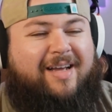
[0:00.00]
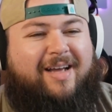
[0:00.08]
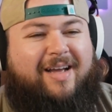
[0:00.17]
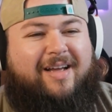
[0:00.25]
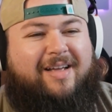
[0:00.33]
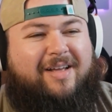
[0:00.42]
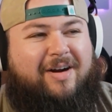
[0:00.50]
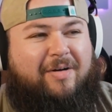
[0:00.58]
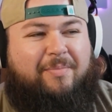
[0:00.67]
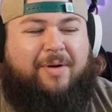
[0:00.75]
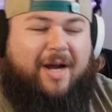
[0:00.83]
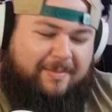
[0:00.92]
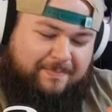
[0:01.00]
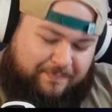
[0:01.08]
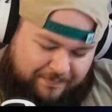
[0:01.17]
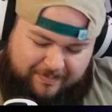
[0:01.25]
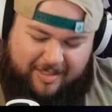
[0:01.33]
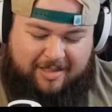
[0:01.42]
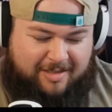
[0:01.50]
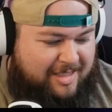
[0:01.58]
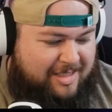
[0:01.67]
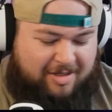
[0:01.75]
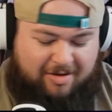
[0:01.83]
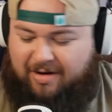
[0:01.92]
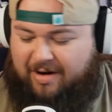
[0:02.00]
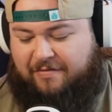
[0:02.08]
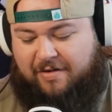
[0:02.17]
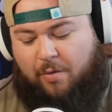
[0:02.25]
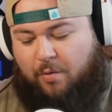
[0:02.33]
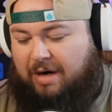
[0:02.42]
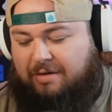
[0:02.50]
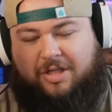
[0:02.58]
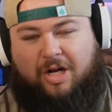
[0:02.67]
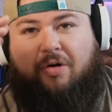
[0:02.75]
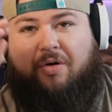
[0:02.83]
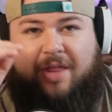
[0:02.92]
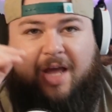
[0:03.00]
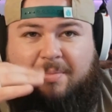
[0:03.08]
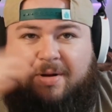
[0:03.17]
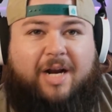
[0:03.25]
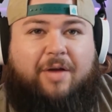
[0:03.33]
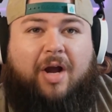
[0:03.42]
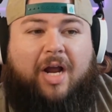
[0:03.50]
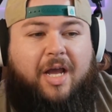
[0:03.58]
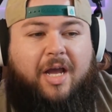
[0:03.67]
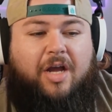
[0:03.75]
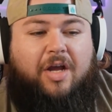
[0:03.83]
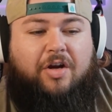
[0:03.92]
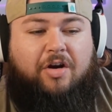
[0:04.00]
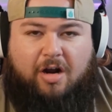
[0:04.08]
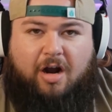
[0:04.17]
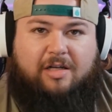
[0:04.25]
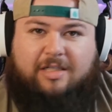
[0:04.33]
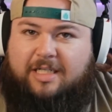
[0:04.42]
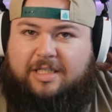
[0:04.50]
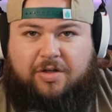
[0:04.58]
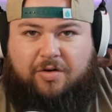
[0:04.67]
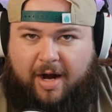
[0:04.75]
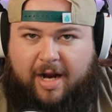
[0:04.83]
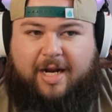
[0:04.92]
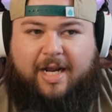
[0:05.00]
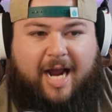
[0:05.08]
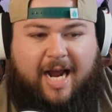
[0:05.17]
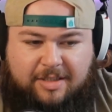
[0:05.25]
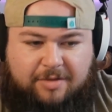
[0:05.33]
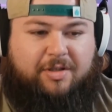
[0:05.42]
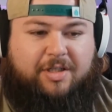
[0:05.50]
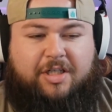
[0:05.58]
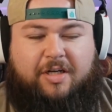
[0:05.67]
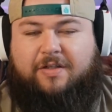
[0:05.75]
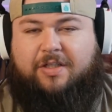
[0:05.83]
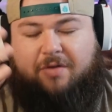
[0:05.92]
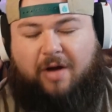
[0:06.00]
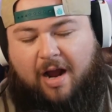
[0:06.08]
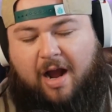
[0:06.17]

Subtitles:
But to each their own. I forgot where I was going with that. But anyway, your content's great. It hasn't really shifted. So I